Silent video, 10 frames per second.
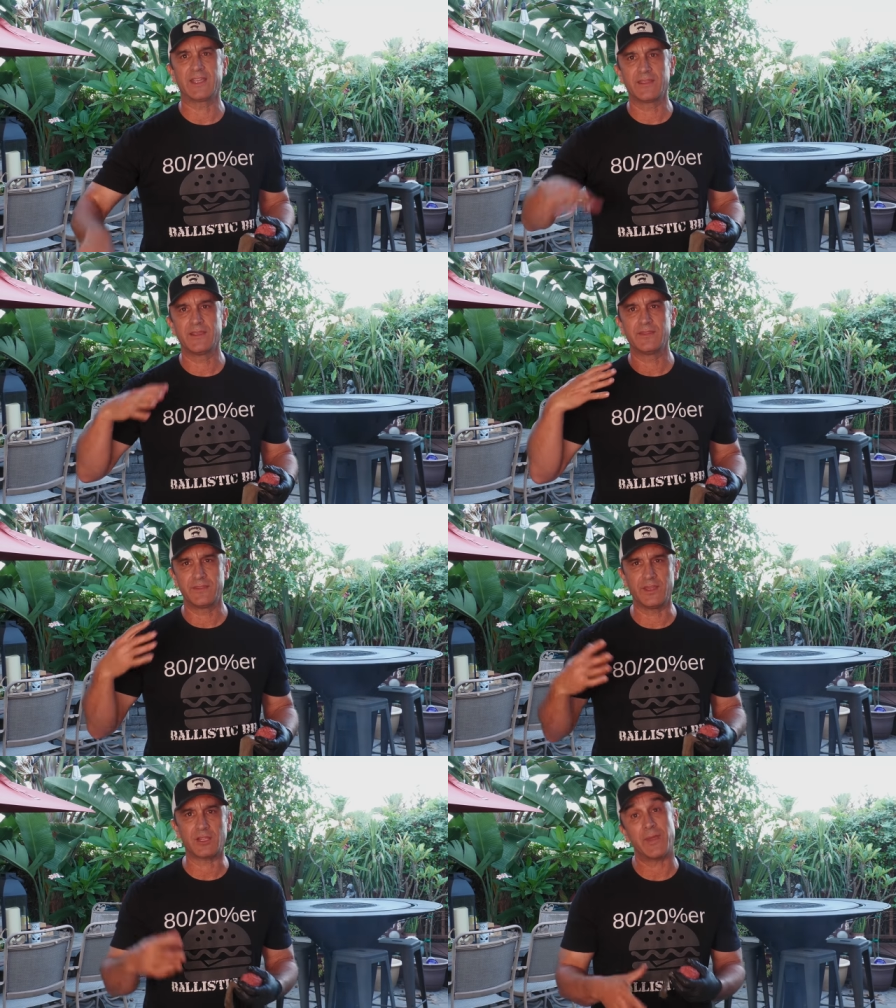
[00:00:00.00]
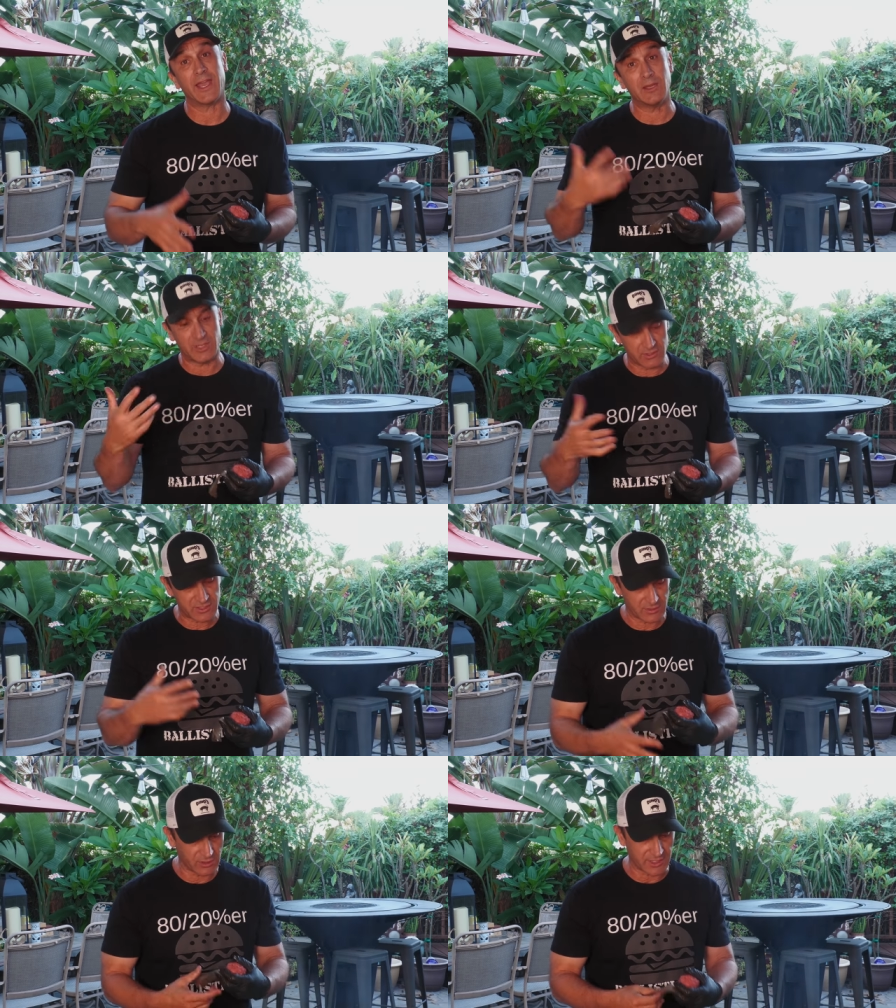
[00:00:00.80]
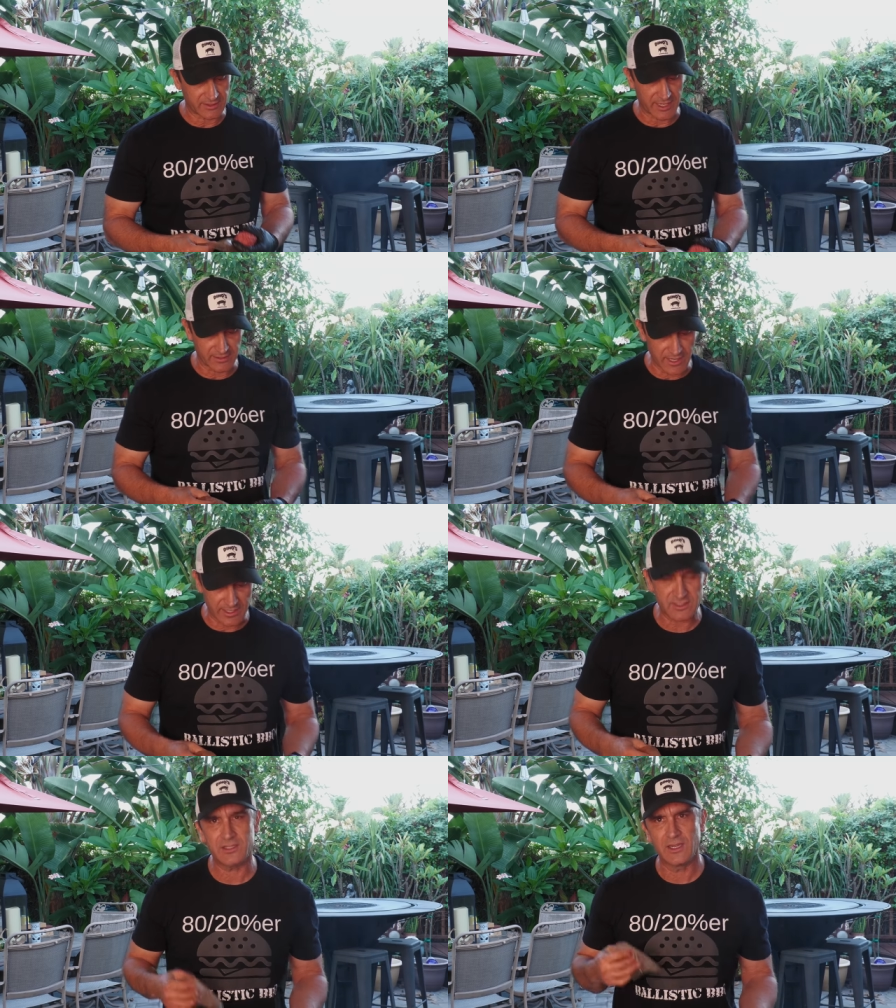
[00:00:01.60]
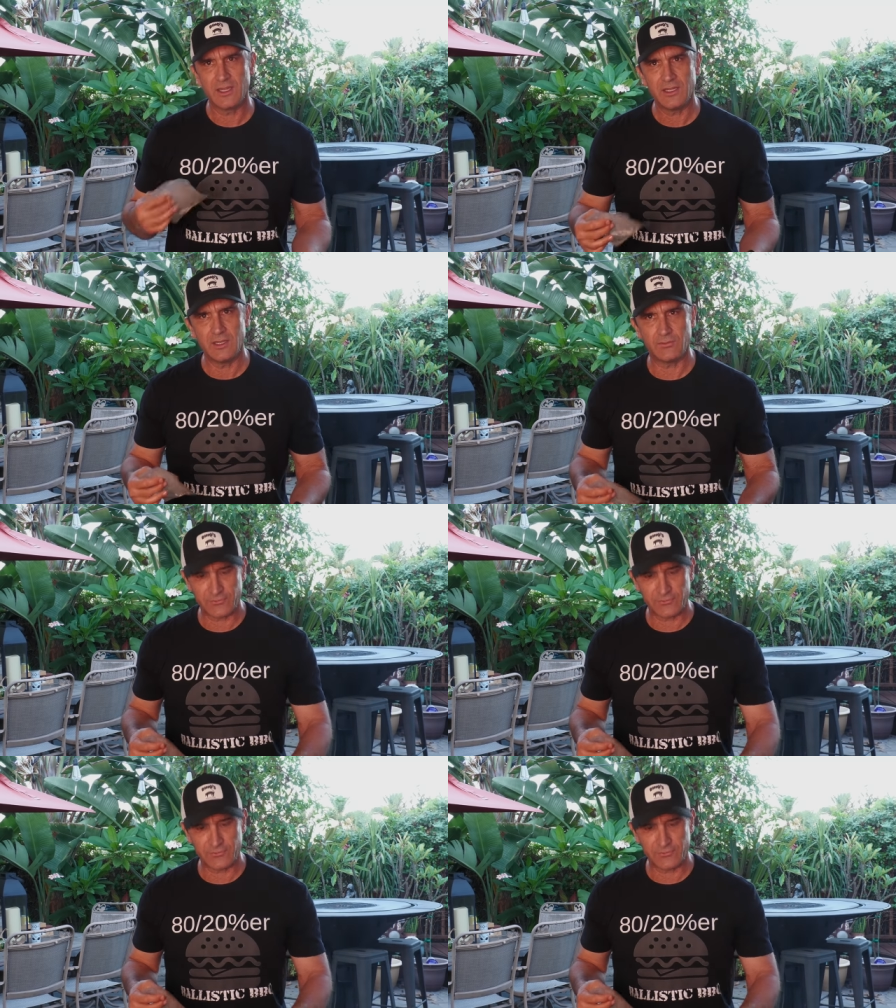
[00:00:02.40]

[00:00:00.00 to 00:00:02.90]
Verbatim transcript: thick patty, but you still get that nice, you know,